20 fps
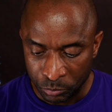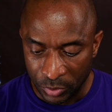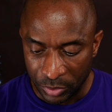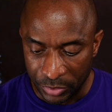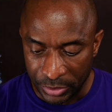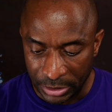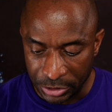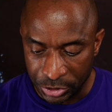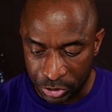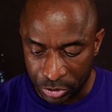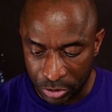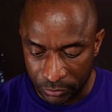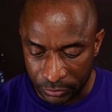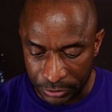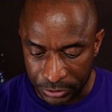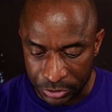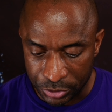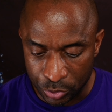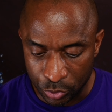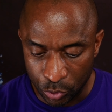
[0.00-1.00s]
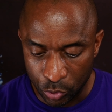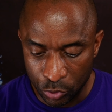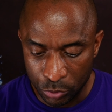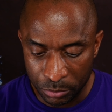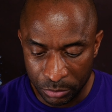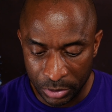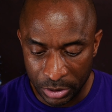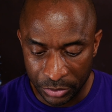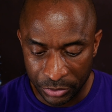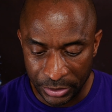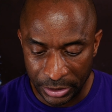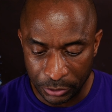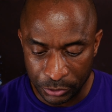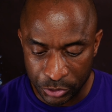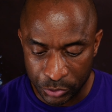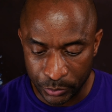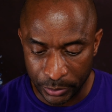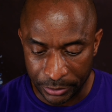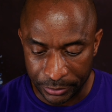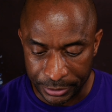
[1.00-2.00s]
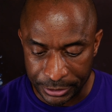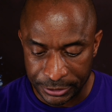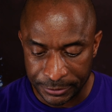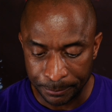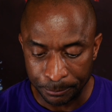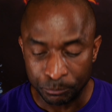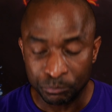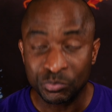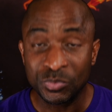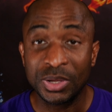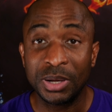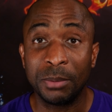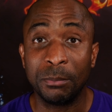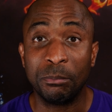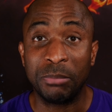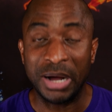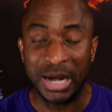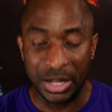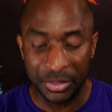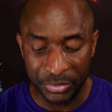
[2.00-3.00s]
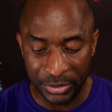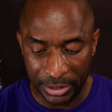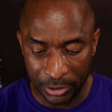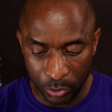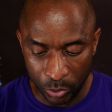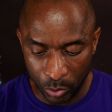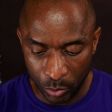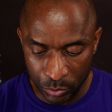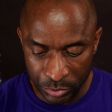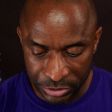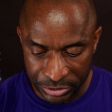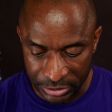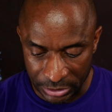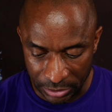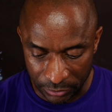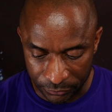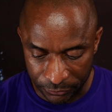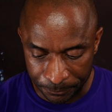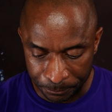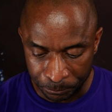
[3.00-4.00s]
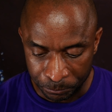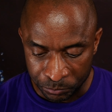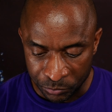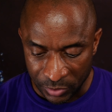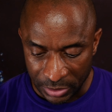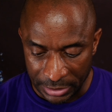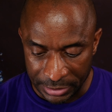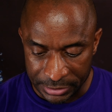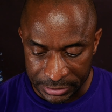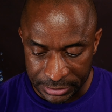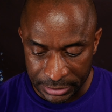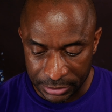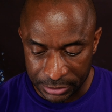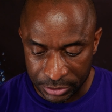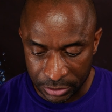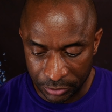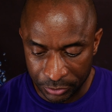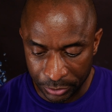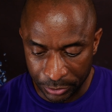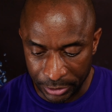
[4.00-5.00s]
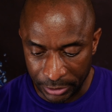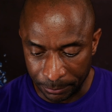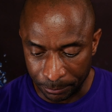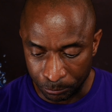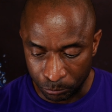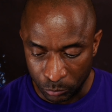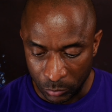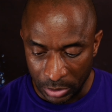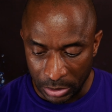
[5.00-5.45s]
thy servants to whom thou swearest by thine own self, and saidest unto them,